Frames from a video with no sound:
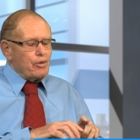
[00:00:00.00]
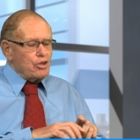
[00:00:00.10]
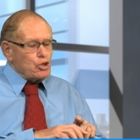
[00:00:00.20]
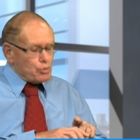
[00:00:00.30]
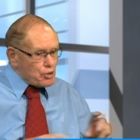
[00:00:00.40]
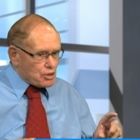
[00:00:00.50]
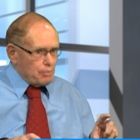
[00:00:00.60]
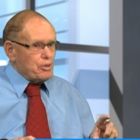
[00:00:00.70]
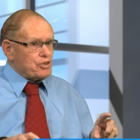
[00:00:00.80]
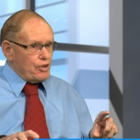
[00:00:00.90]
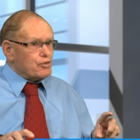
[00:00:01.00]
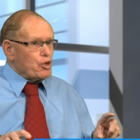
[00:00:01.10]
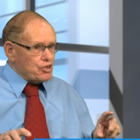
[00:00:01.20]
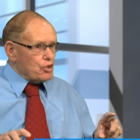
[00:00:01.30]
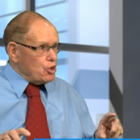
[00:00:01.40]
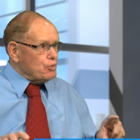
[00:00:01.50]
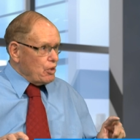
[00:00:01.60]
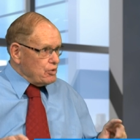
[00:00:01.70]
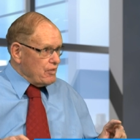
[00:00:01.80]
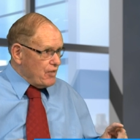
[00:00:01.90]
Jerusalem was, of course, as you
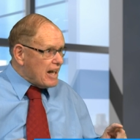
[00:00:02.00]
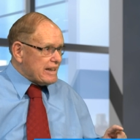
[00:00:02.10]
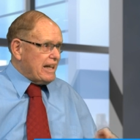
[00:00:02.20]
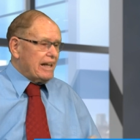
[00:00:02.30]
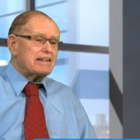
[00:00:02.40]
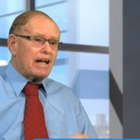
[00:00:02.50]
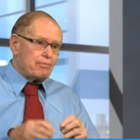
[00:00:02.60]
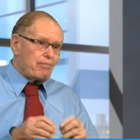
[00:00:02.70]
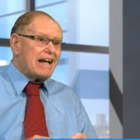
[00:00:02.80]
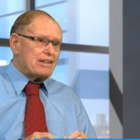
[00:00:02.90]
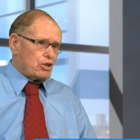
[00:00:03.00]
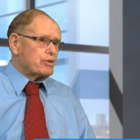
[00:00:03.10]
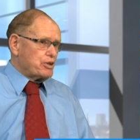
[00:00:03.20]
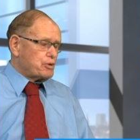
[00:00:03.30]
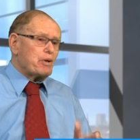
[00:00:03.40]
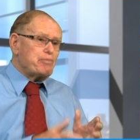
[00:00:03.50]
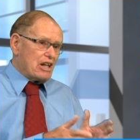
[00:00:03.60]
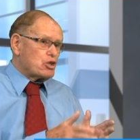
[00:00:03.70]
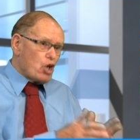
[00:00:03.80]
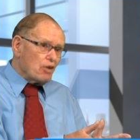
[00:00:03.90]
know, divided, and my tourists were
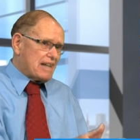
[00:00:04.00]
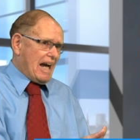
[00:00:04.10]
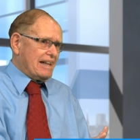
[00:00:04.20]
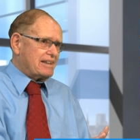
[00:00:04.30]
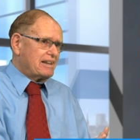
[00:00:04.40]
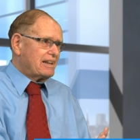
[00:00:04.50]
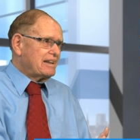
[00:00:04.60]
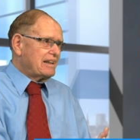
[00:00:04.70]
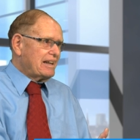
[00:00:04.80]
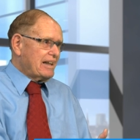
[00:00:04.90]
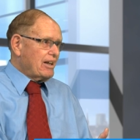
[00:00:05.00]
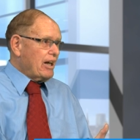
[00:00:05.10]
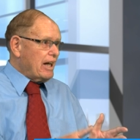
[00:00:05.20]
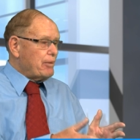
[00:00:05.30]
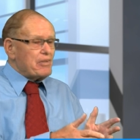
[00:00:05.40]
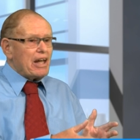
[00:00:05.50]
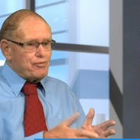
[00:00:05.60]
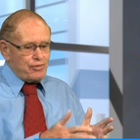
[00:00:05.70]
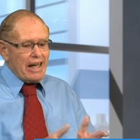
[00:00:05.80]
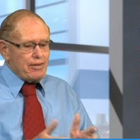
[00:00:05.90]
being shot at.
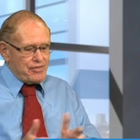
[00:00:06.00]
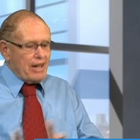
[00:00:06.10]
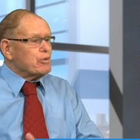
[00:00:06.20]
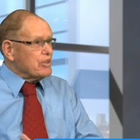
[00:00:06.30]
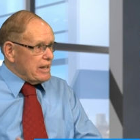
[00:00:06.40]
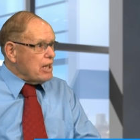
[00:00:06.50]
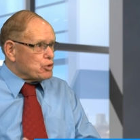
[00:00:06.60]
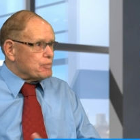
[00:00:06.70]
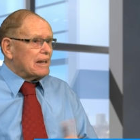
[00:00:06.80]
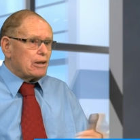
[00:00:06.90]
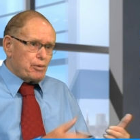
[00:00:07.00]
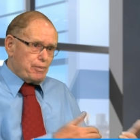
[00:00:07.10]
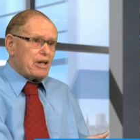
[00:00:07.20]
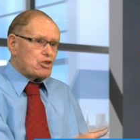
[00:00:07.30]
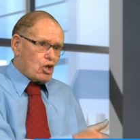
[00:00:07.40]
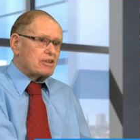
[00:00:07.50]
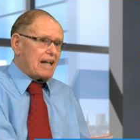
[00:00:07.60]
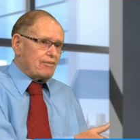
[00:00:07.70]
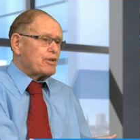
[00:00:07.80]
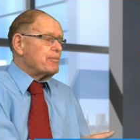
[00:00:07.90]
If they were in Israel, they were being shot
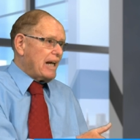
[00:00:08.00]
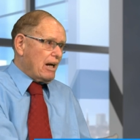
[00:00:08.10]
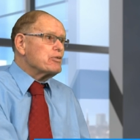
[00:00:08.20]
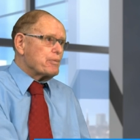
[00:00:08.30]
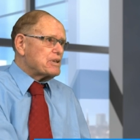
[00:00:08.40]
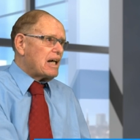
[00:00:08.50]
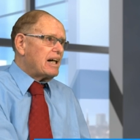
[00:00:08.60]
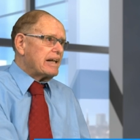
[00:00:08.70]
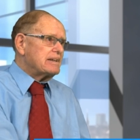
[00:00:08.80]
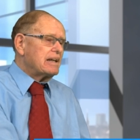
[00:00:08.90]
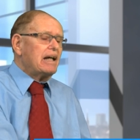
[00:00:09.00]
at from the Arab side.